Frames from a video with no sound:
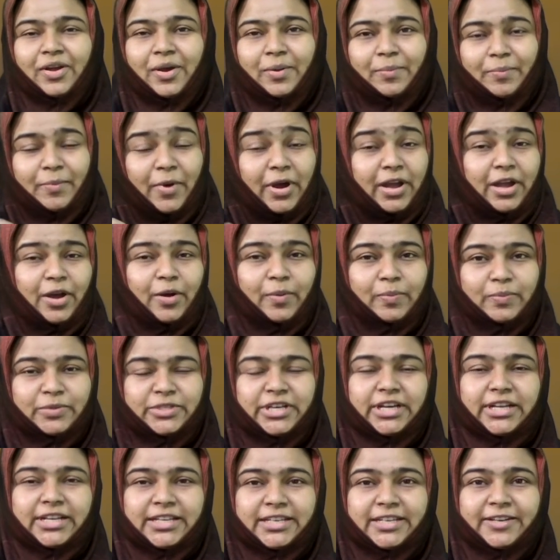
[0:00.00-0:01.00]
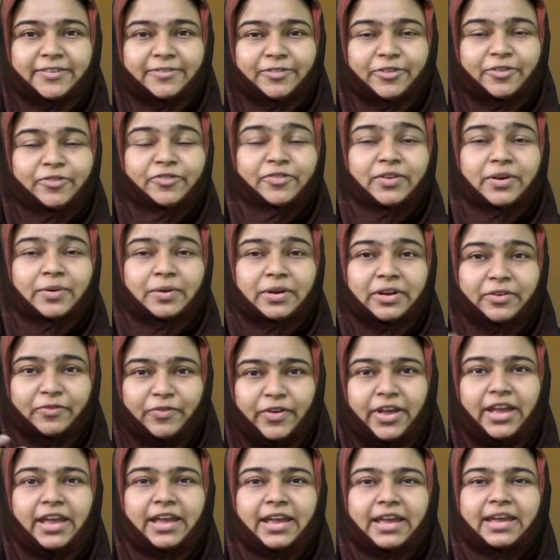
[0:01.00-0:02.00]
my objective of
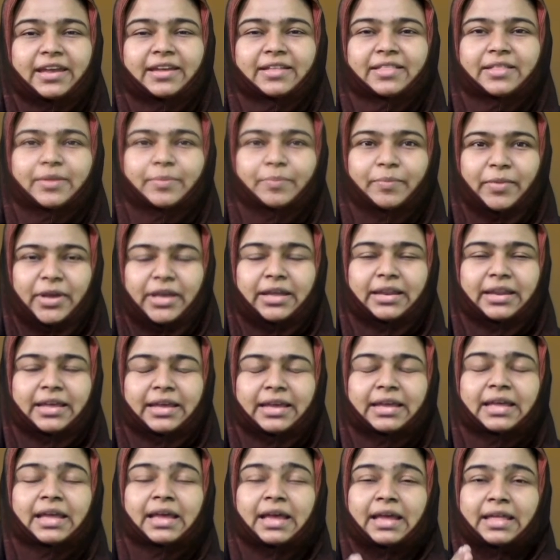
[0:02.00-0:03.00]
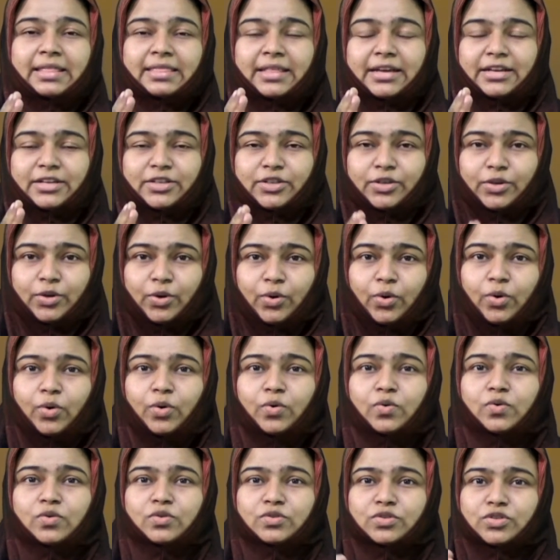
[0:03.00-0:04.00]
conveying the meaning that
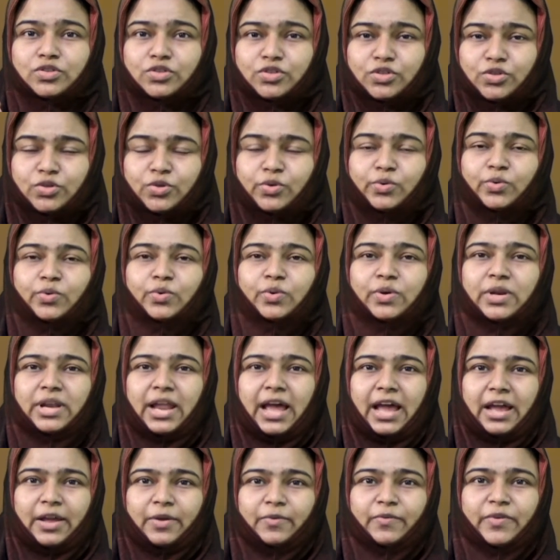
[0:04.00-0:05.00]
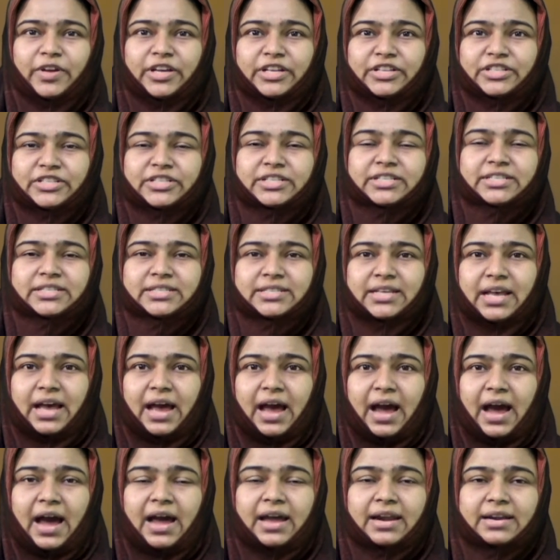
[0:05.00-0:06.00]
no two languages
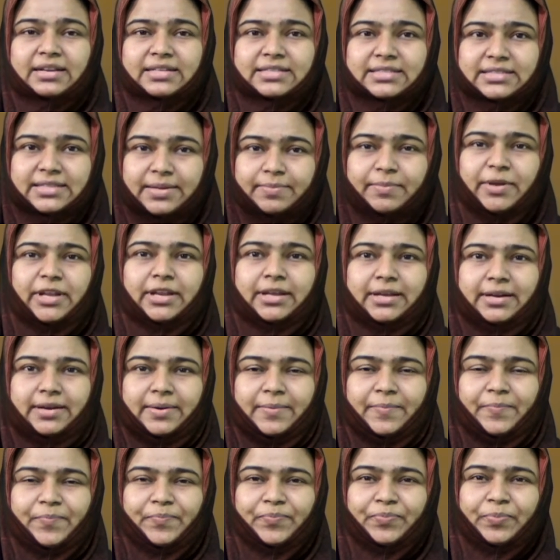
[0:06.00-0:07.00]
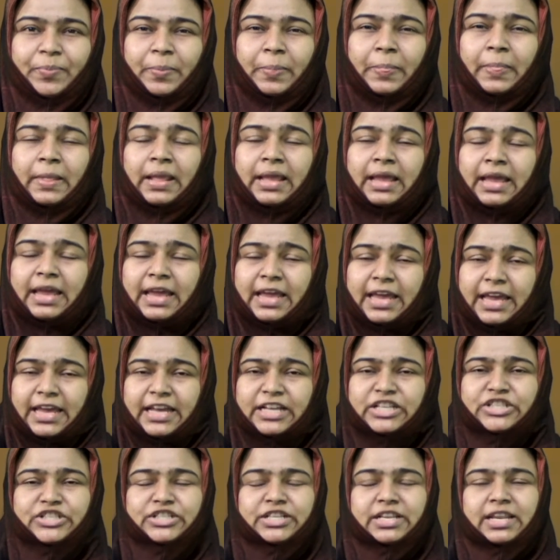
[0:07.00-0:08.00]
are similar.
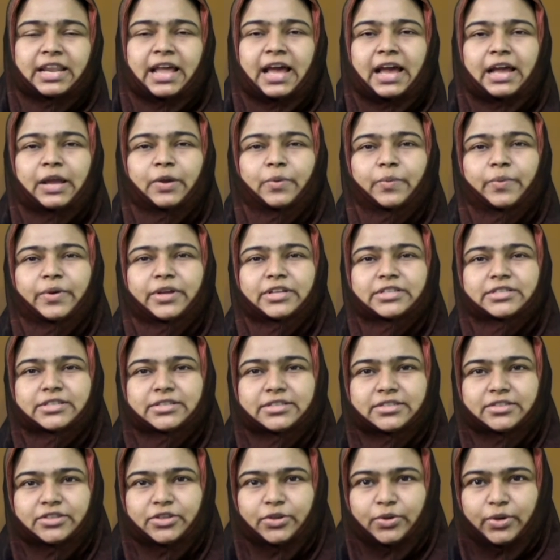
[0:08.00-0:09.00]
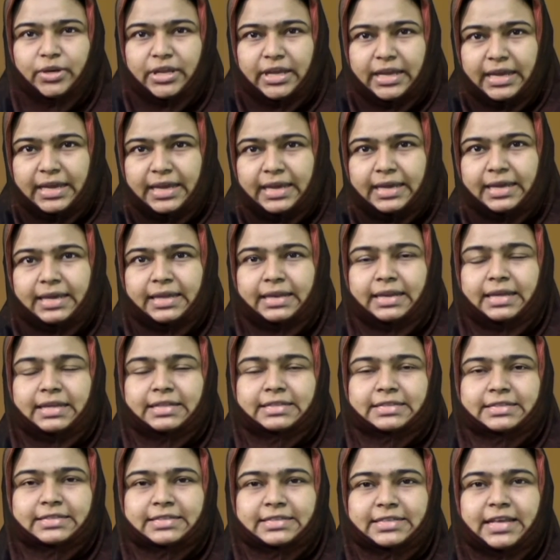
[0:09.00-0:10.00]
Each language is unique in
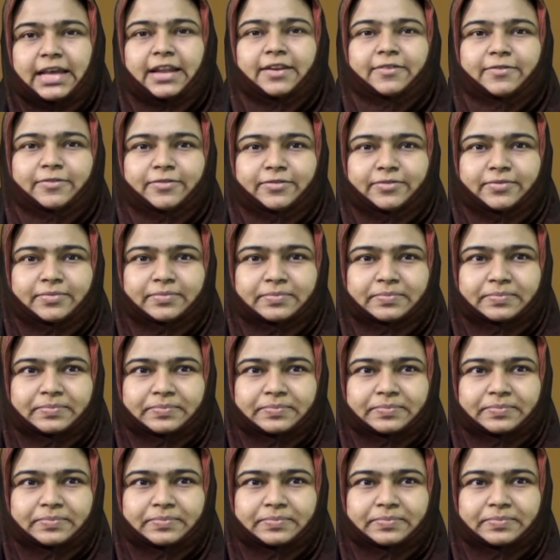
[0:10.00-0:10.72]
itself.